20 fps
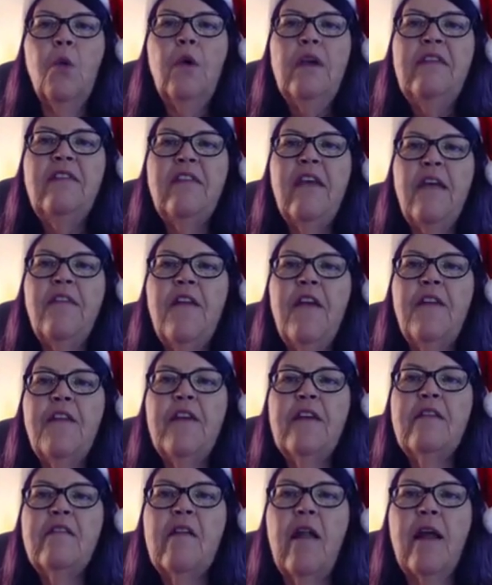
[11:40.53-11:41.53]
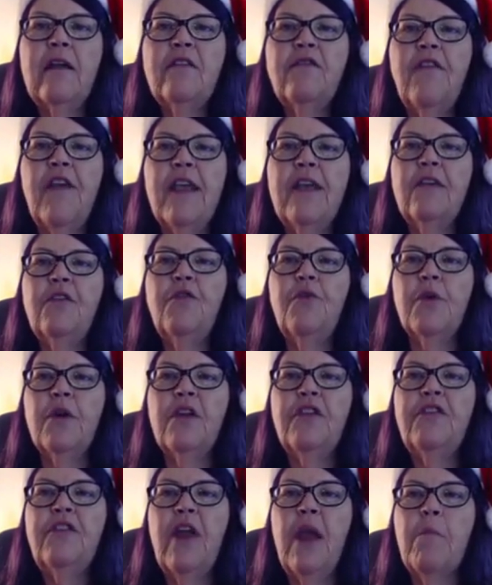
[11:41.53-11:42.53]
We said that this Las Vegas
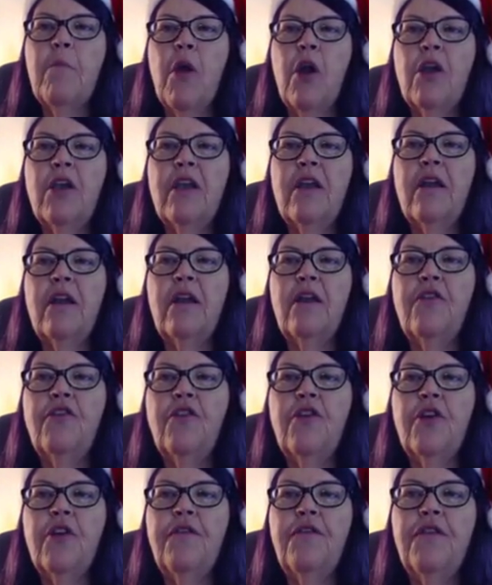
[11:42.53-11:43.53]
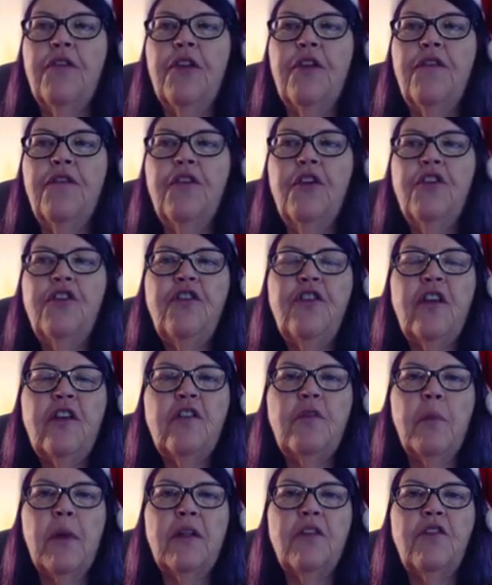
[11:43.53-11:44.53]
real estate market is good for the first
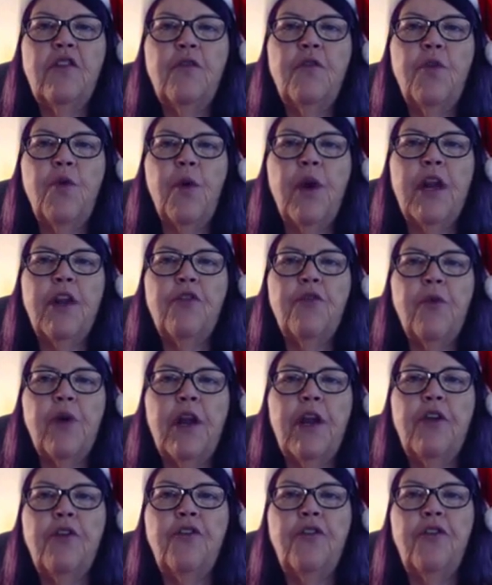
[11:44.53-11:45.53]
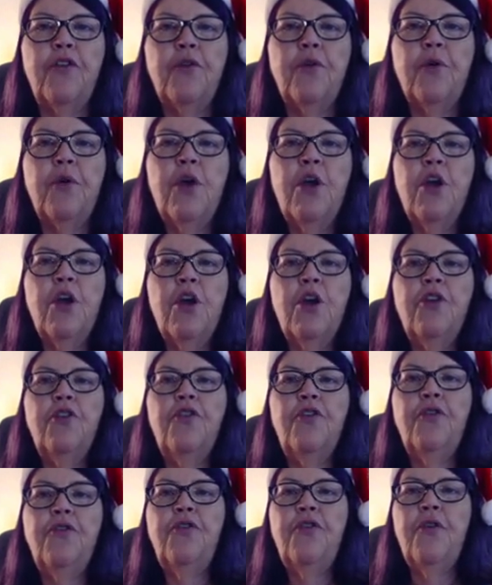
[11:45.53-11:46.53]
six months of 2022
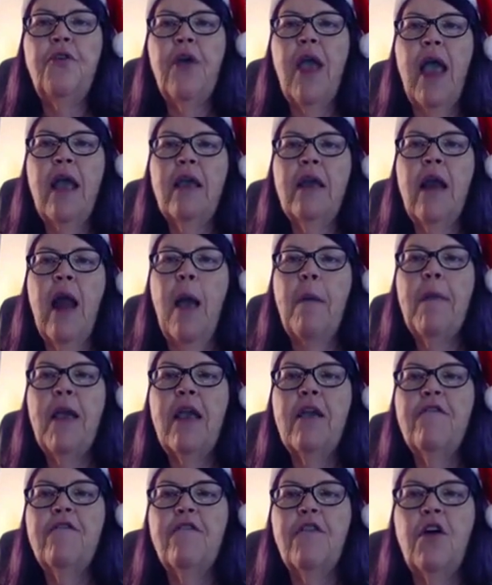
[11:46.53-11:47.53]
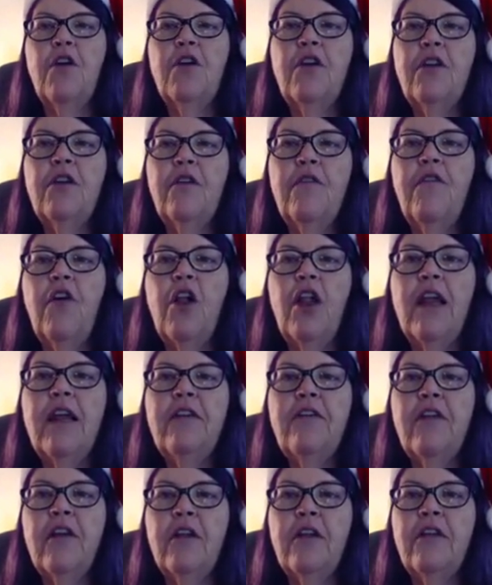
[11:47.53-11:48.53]
due to economic vol-
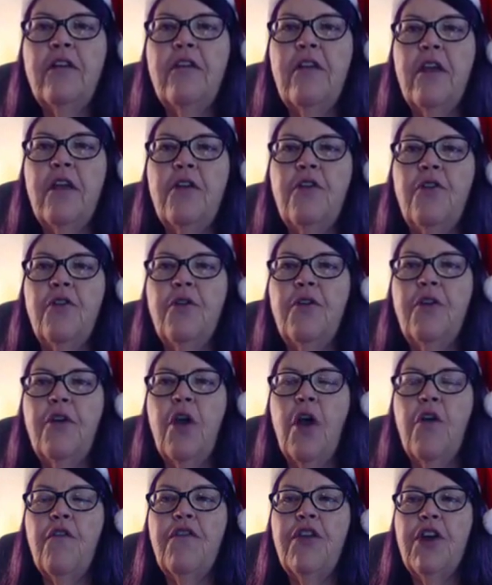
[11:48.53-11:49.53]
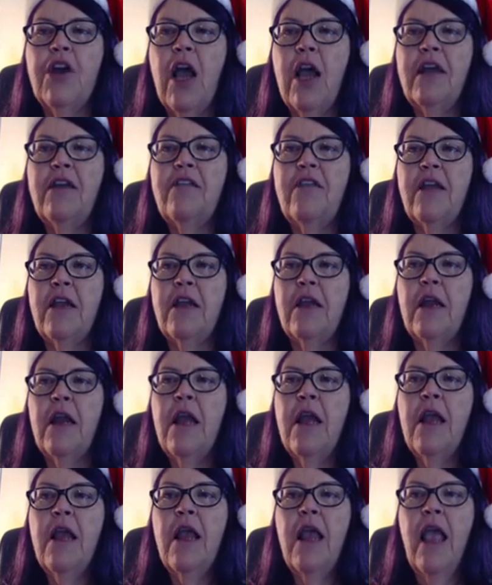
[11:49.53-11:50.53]
volatility due to COVID 19.
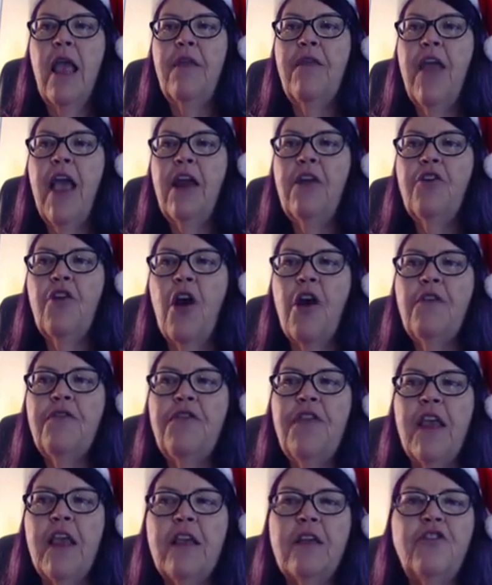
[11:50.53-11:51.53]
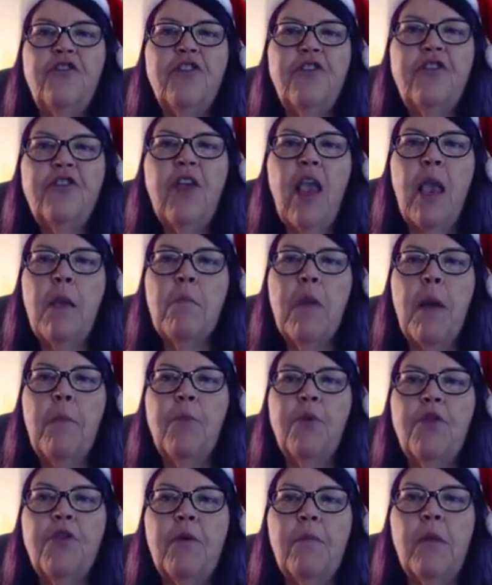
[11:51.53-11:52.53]
And that darn thing just came
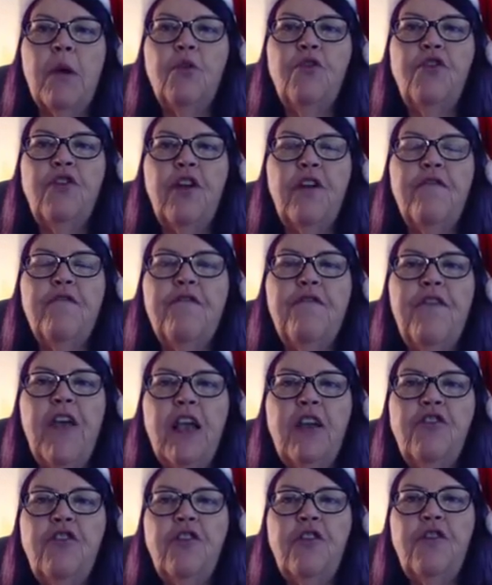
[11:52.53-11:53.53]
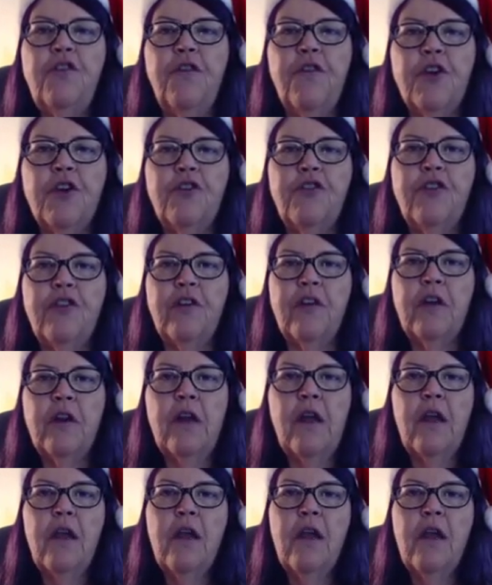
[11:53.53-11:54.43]
up with the most infectious version.